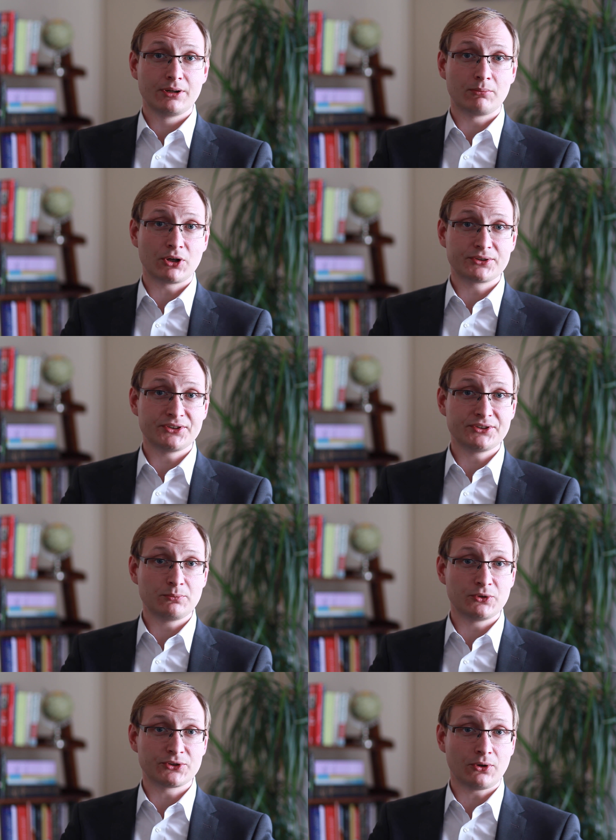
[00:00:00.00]

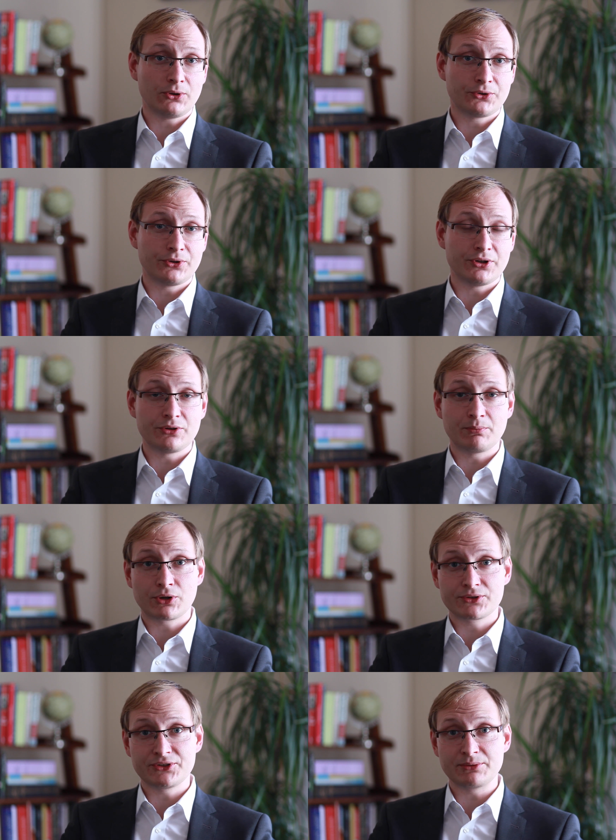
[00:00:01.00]
Marxism was altered into
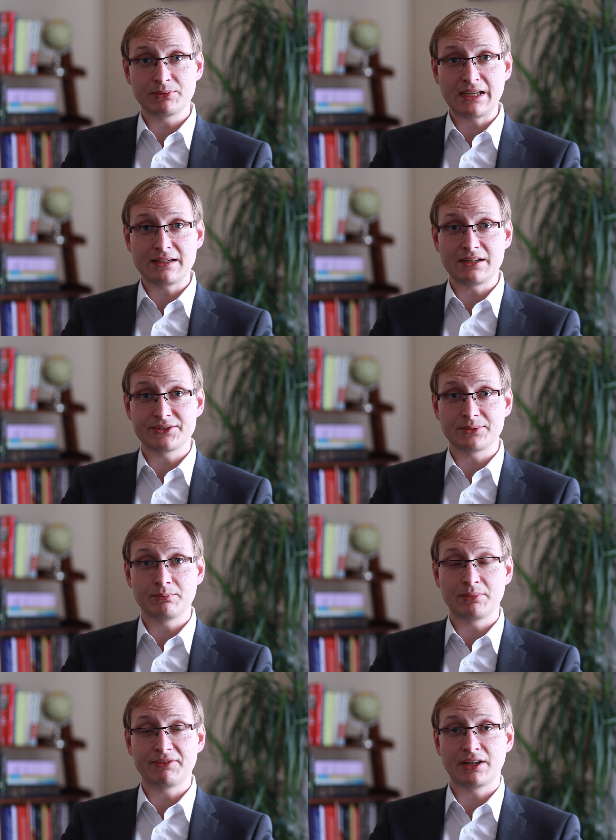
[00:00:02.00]

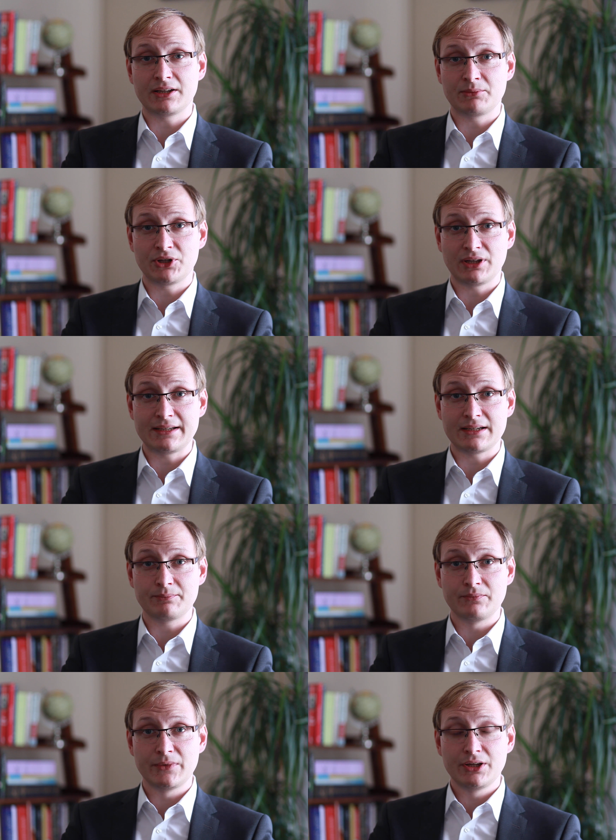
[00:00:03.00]
Marxism-Leninism by Vladimir
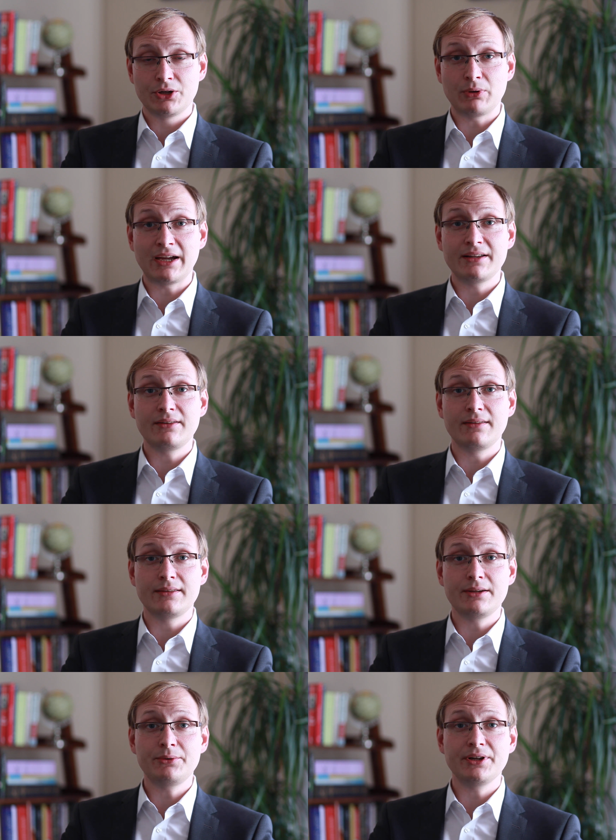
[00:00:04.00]
Lenin, who added the
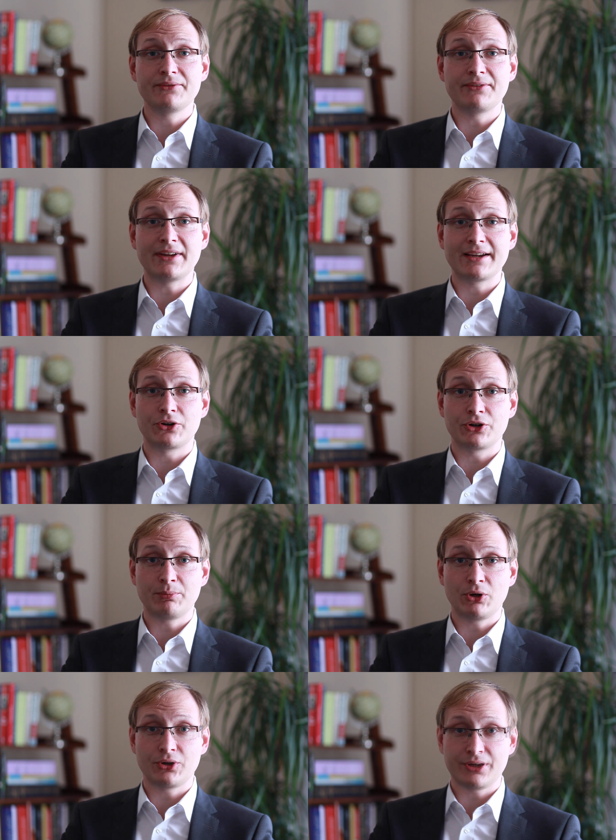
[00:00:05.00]
theory of the vanguard
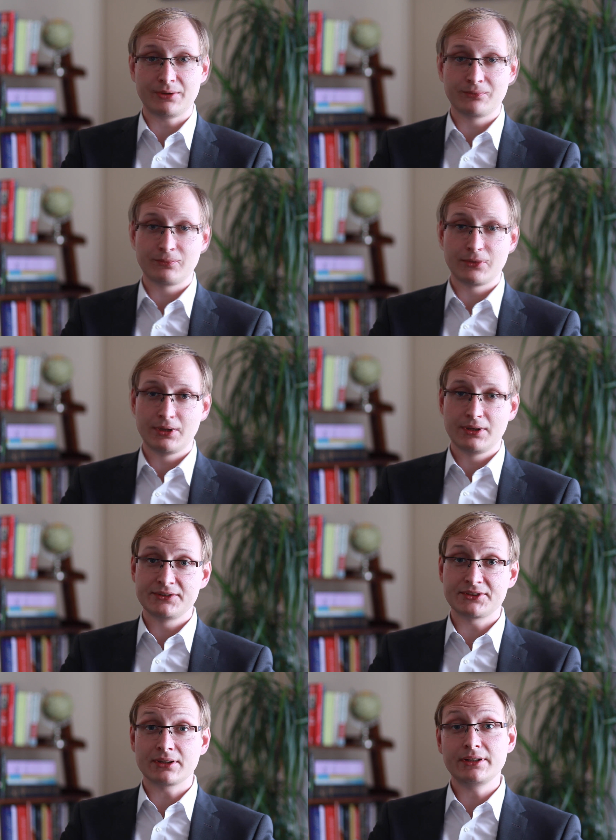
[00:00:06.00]
party.
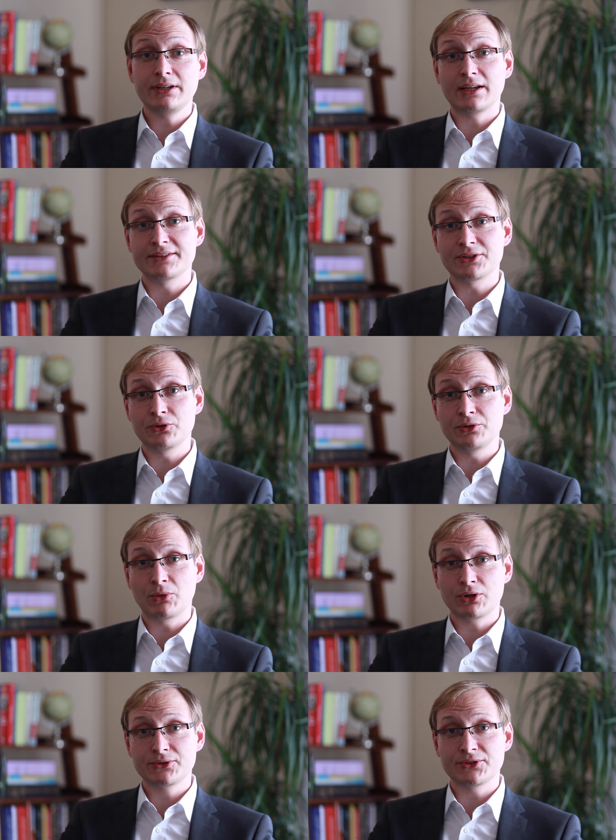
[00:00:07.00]
Suddenly, as a good
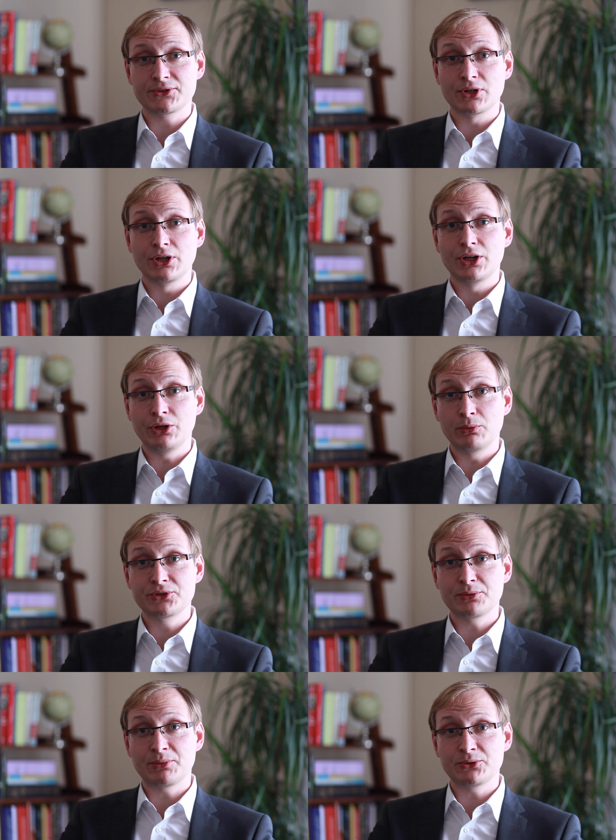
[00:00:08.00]
Marxist, you were
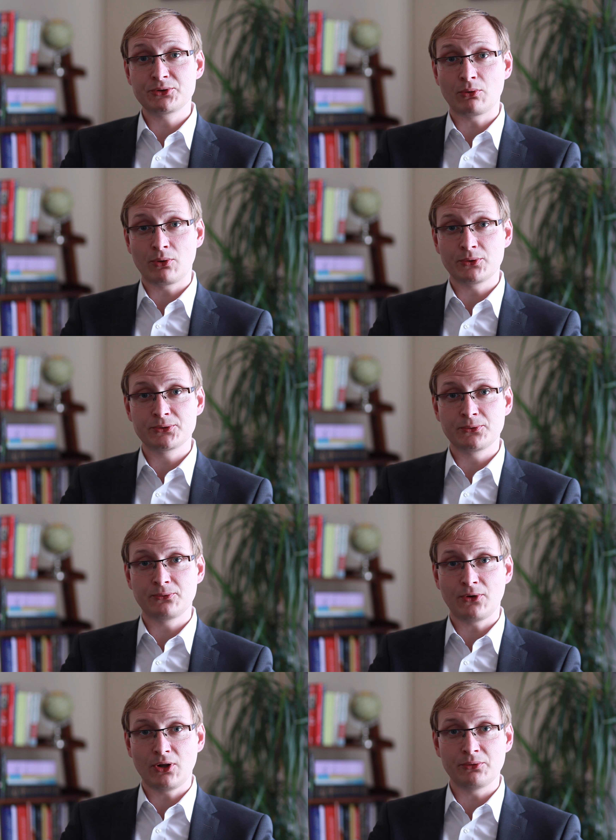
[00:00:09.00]
supposed to also
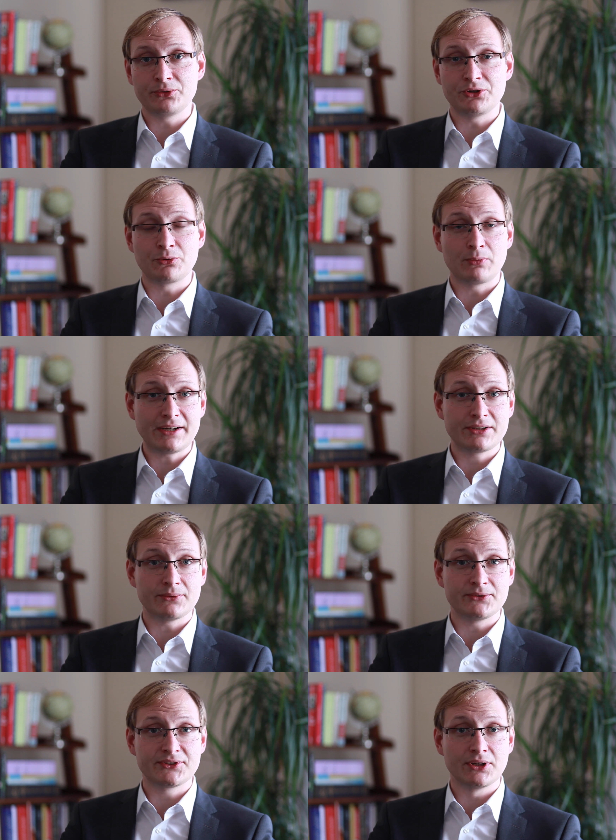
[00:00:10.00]
follow the
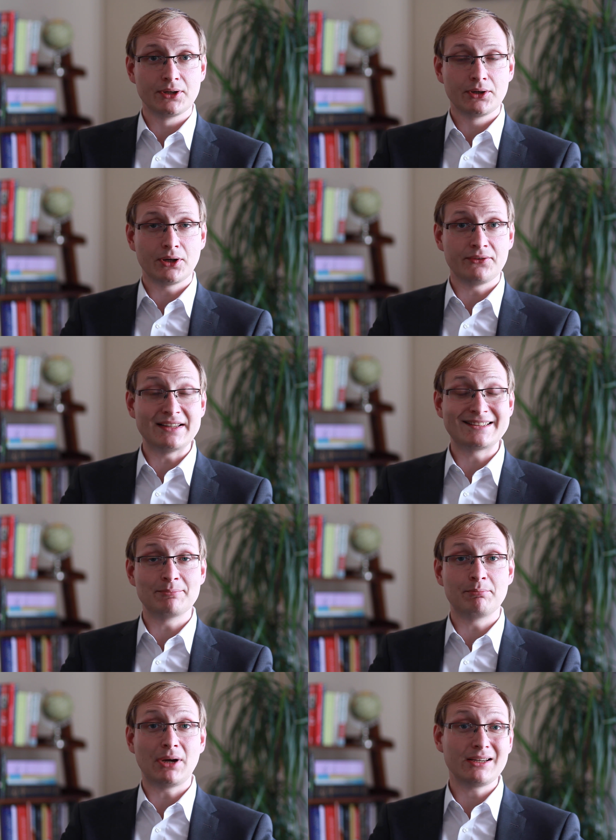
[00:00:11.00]
directives of this
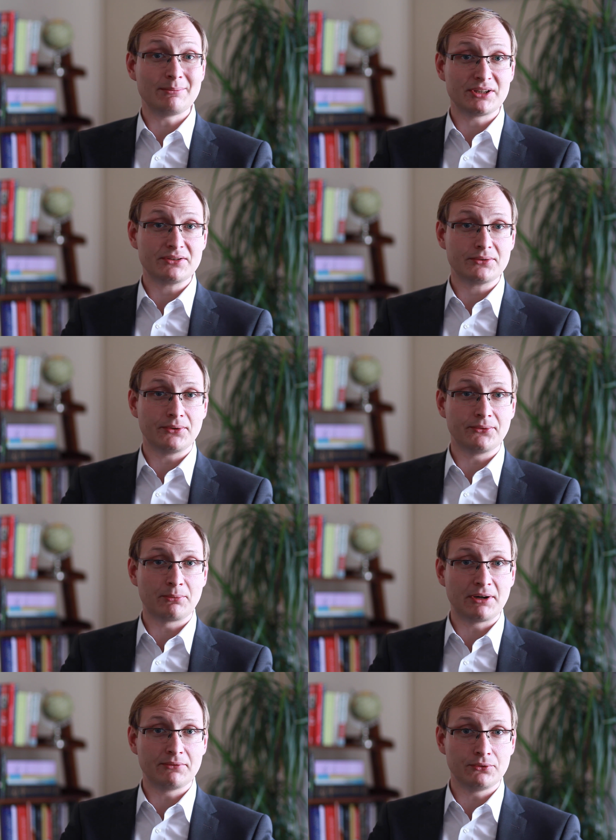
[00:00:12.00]
embodiment of the
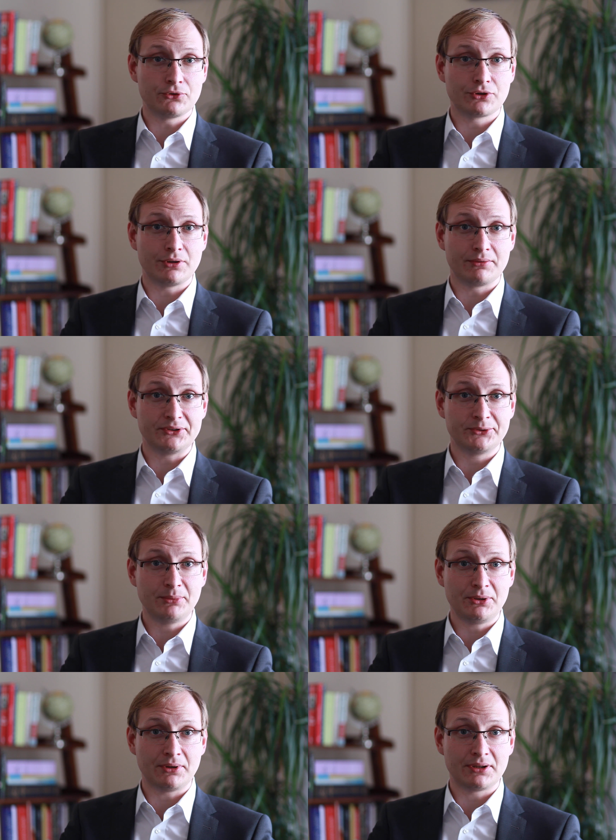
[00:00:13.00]
revolutionary
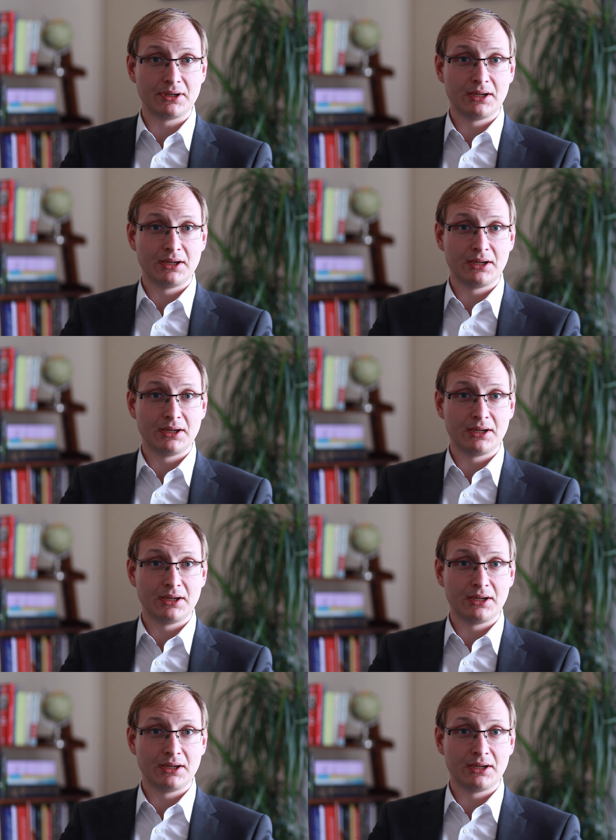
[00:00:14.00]
spirit,